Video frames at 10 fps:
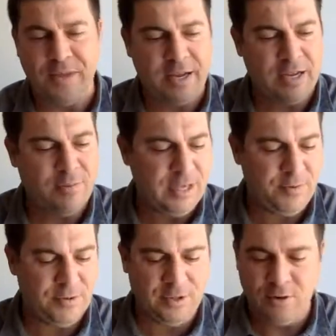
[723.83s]
I got my time
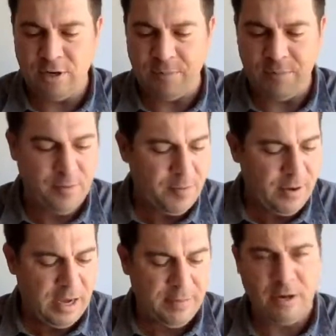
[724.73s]
with the Lord. I'm going to read my
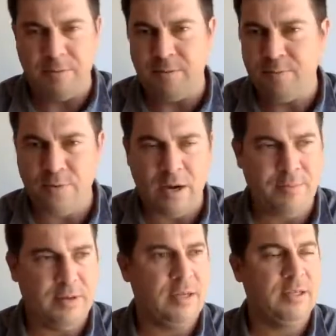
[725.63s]
Bible. I'm
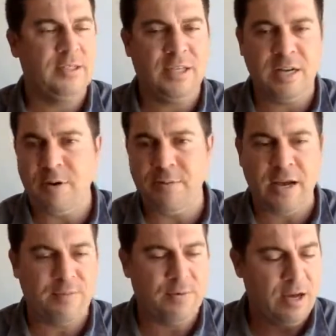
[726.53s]
going to study my
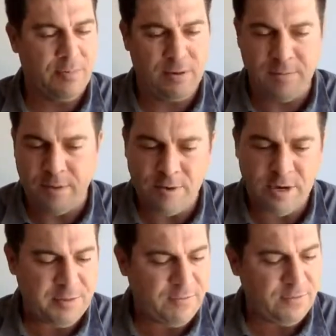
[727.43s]
Bible. I'm going to memorize
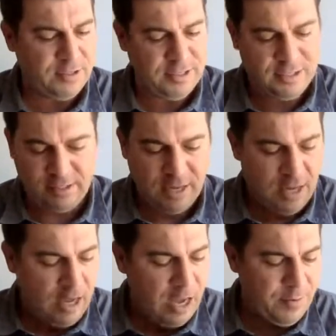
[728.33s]
my verses.
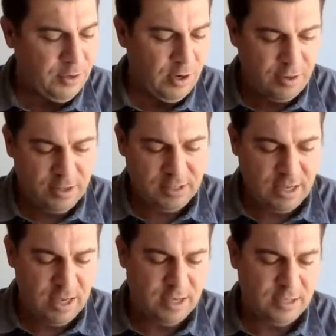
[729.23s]
I'm going to do all these
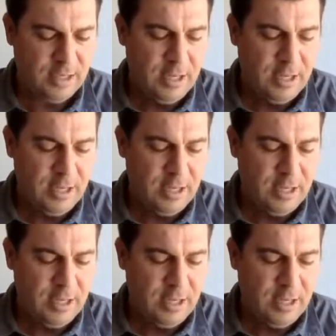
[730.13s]
things.